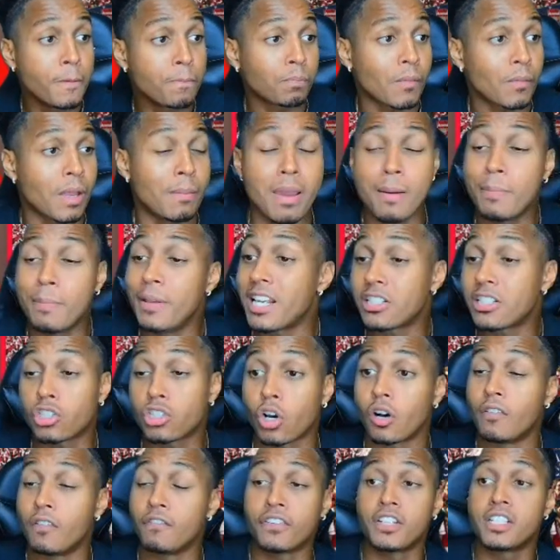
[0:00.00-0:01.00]
And maybe that's the
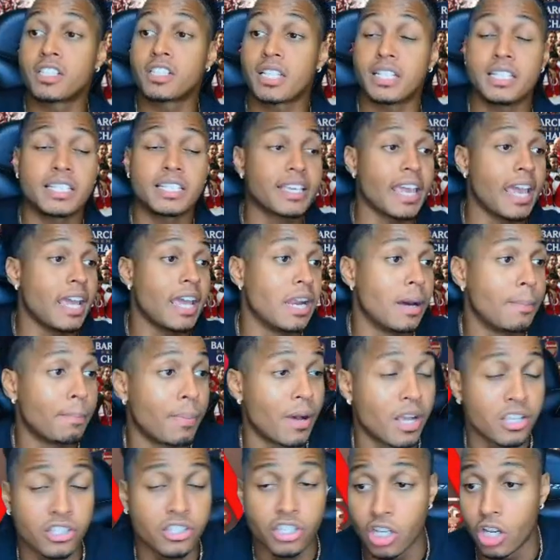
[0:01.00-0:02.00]
confidence that he's getting at
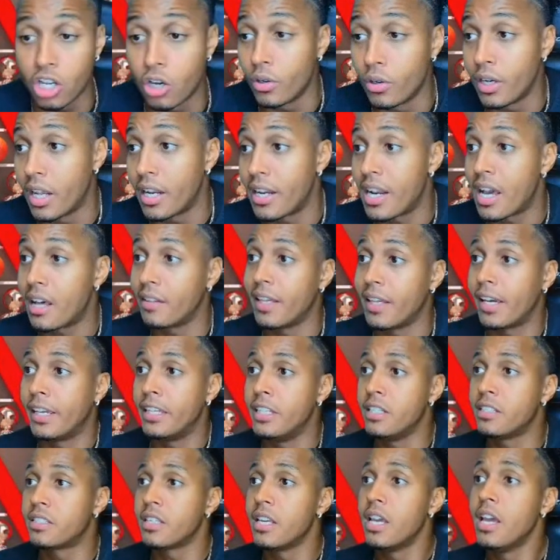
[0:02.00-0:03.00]
Barcelona now that
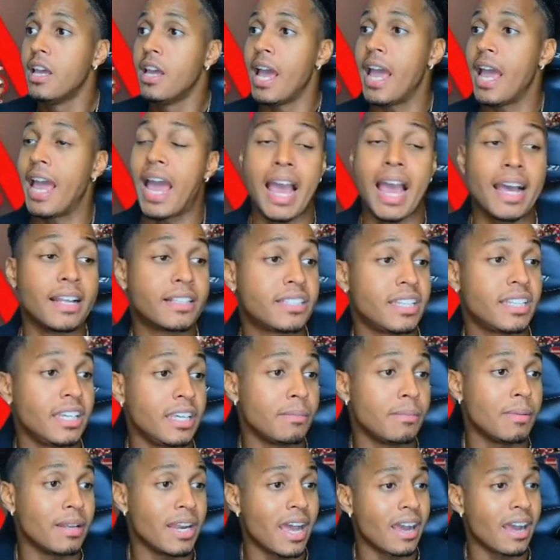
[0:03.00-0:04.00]
he's at a
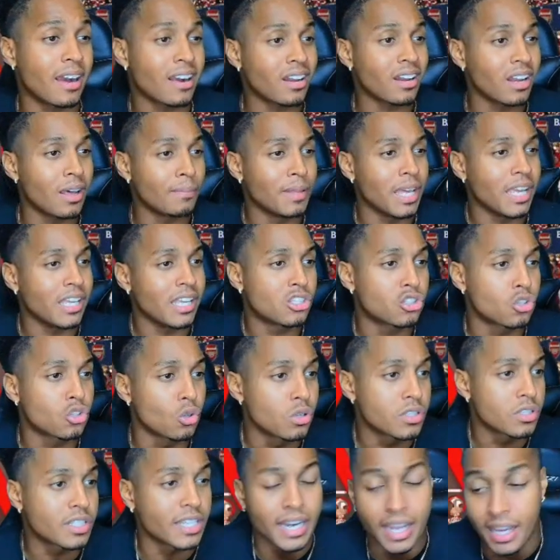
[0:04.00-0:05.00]
team and at a club that he's
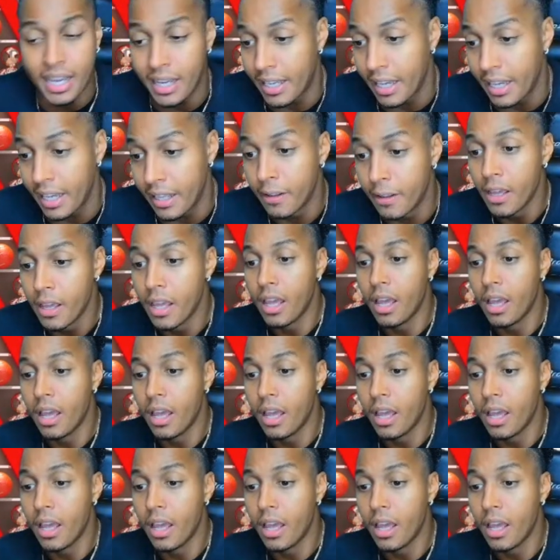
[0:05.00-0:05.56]
sourcing at again.